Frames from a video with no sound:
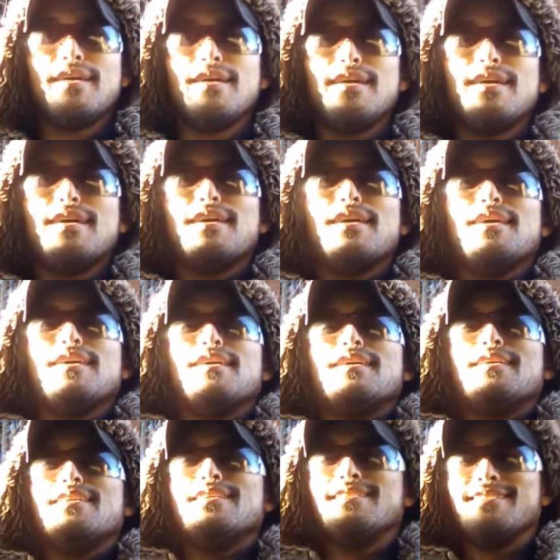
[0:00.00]

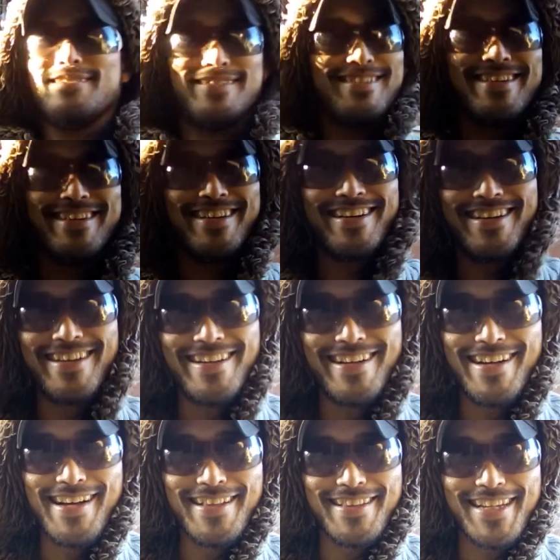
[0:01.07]
Oh.
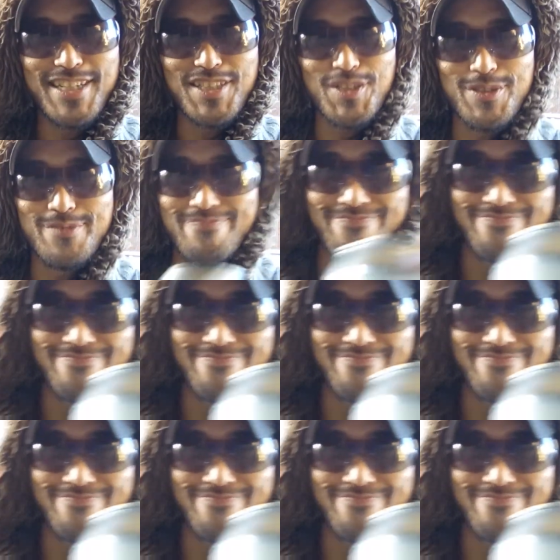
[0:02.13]
Later,